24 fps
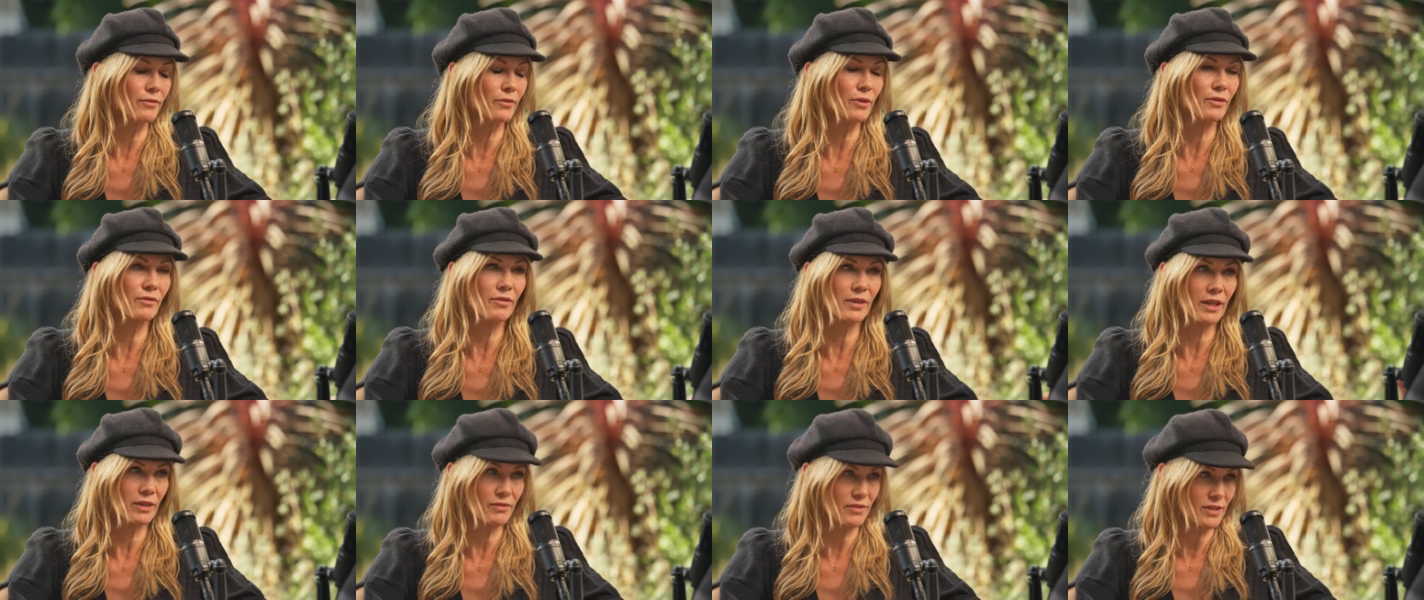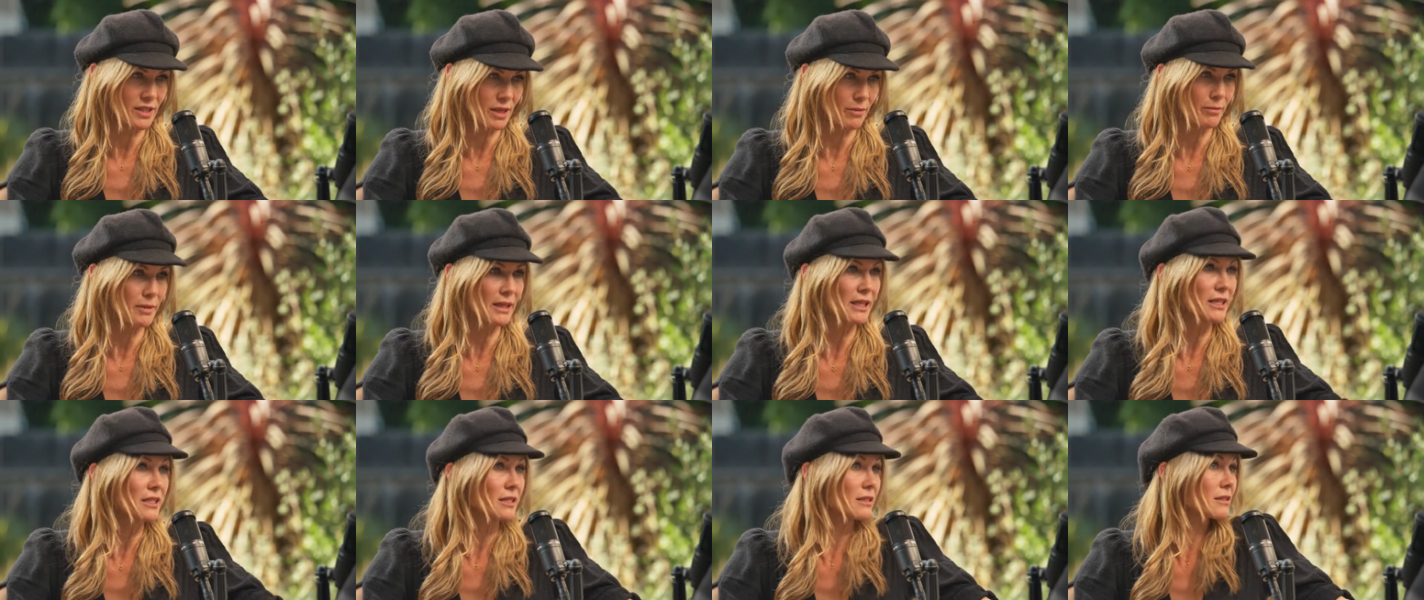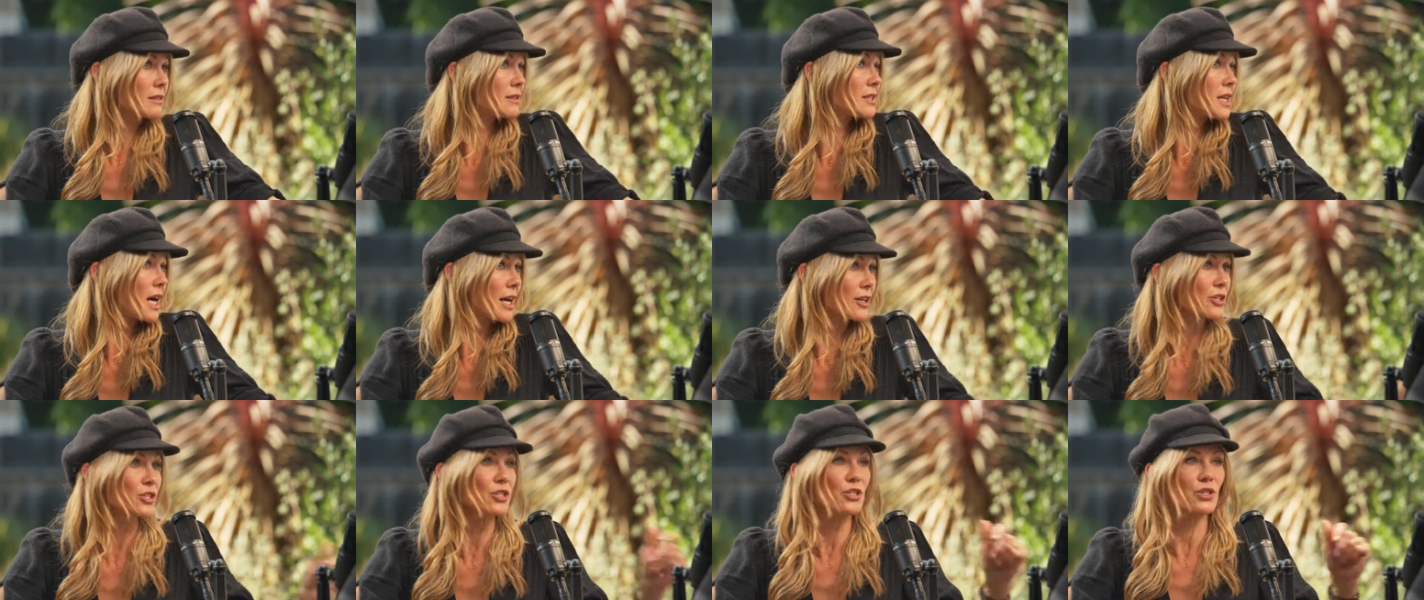if somebody
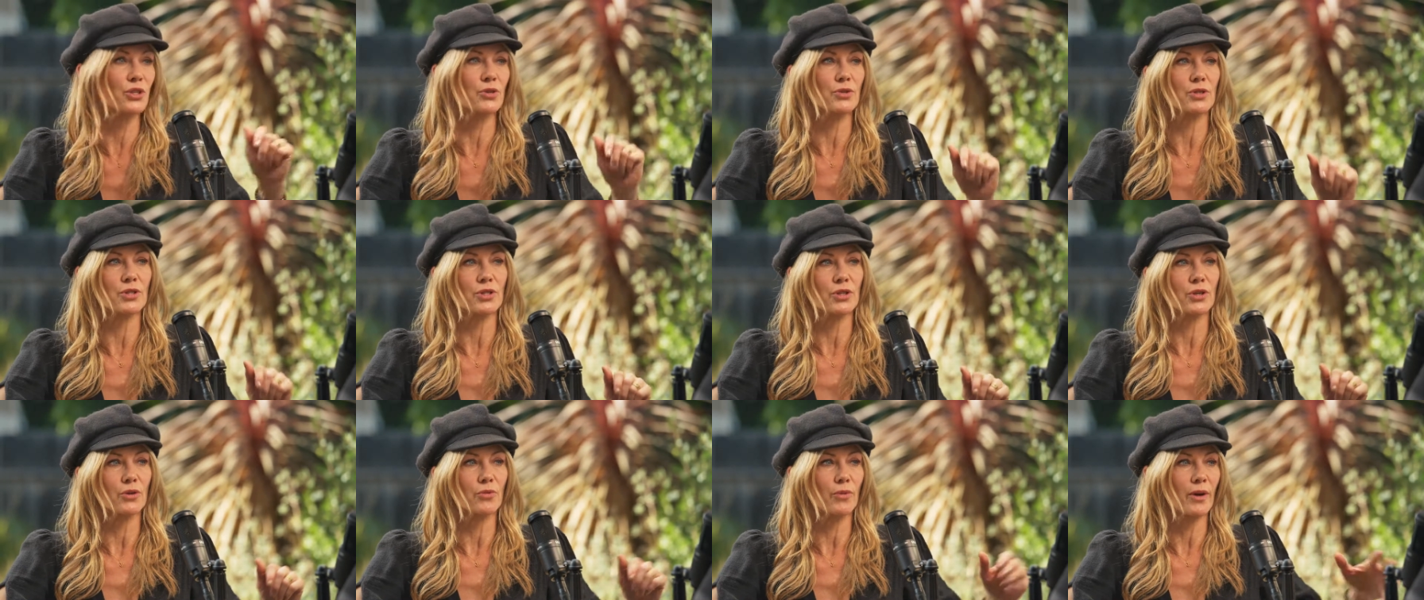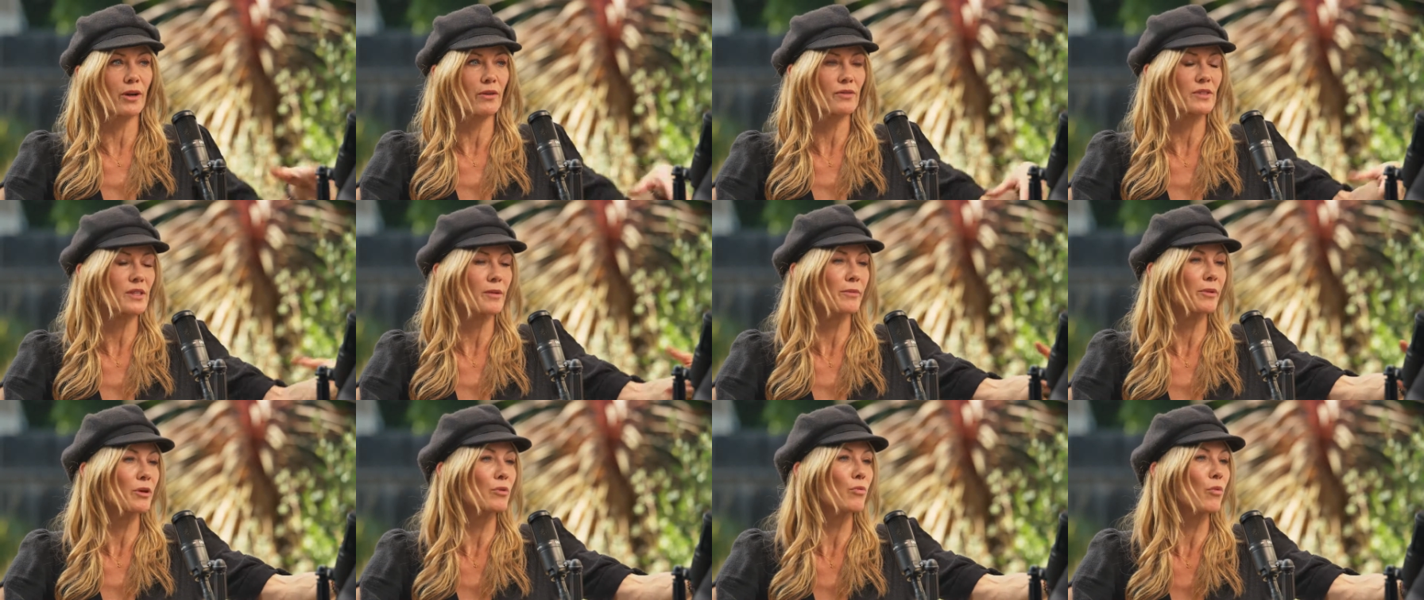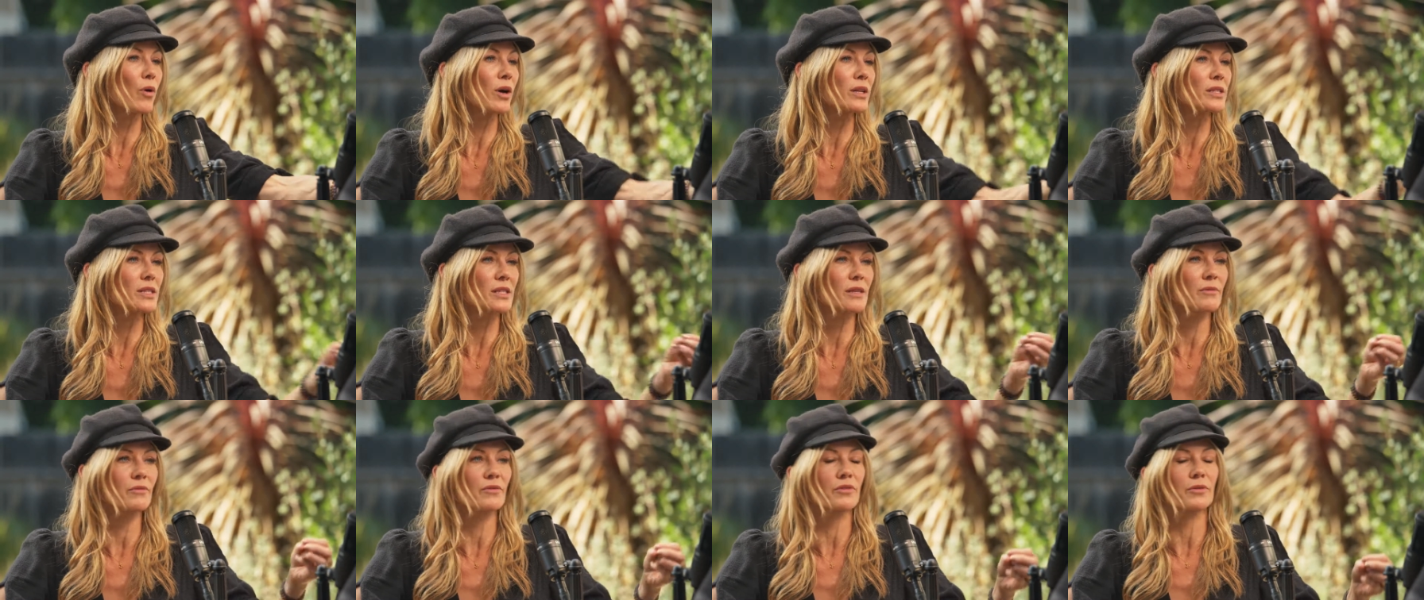touches you a certain way, or somebody wants
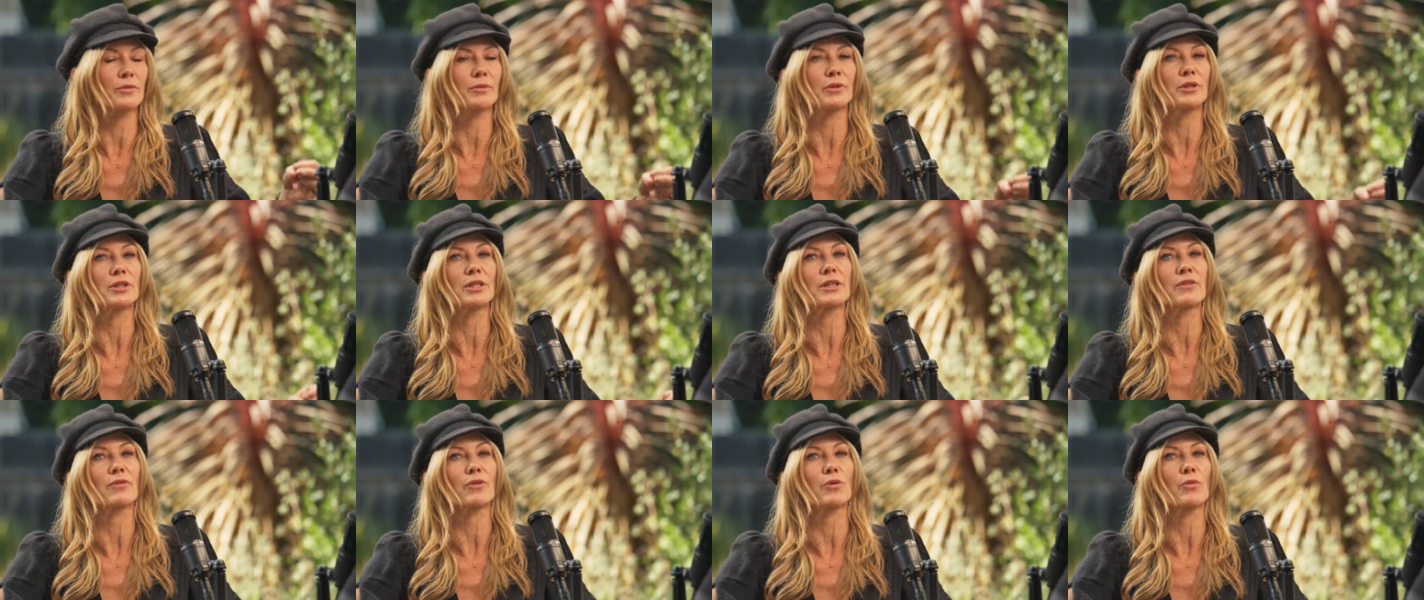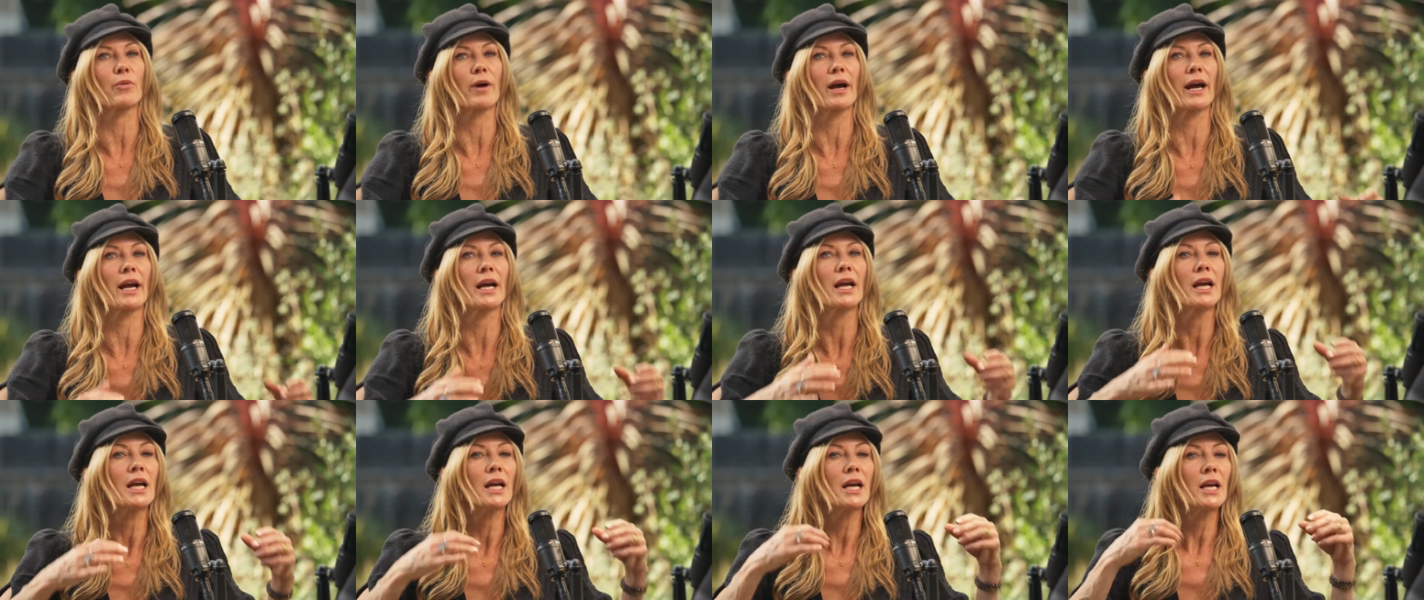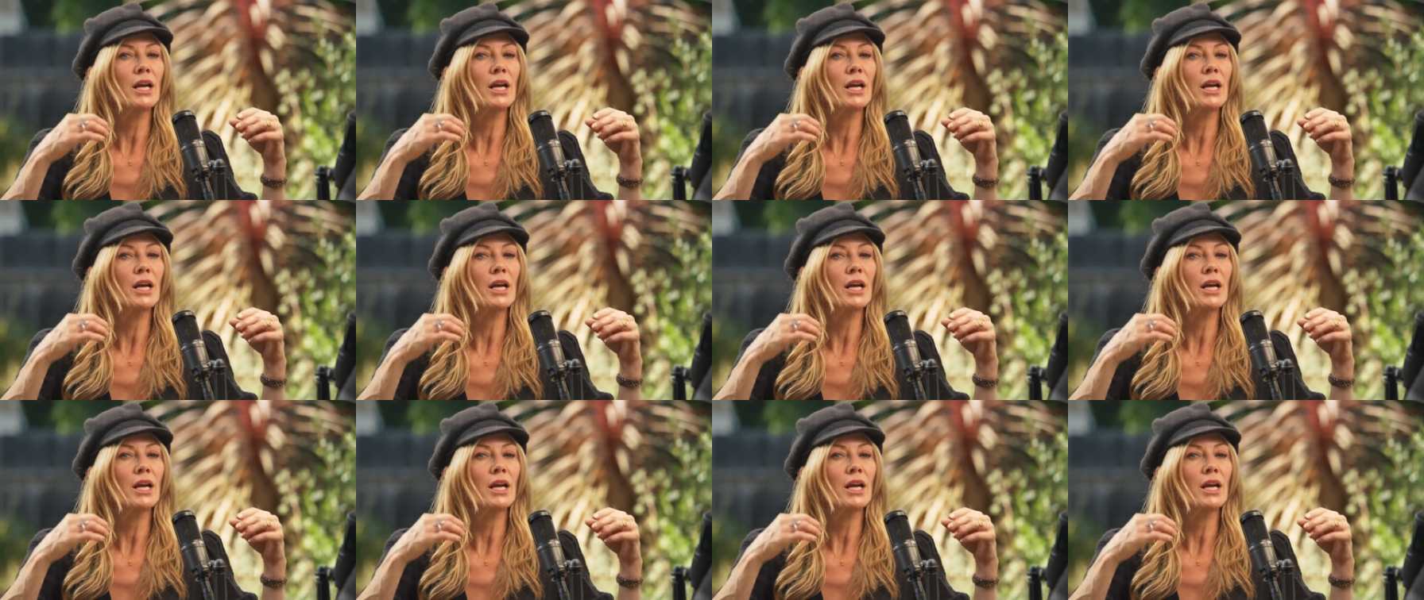something from you in a different way,